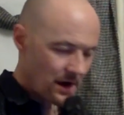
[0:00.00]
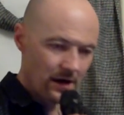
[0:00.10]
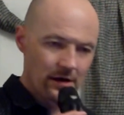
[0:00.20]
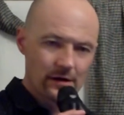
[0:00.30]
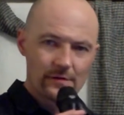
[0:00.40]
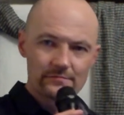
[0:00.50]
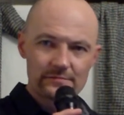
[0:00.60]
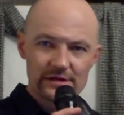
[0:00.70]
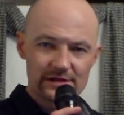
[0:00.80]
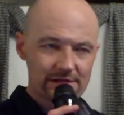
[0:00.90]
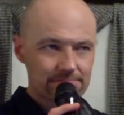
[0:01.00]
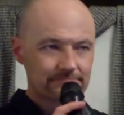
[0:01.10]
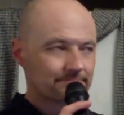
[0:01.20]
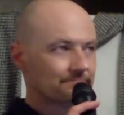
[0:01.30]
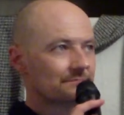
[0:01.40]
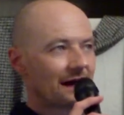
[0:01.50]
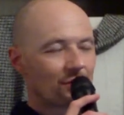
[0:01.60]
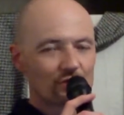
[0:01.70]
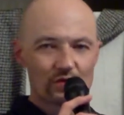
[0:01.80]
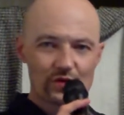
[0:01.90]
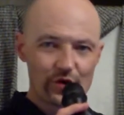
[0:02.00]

a little outdoor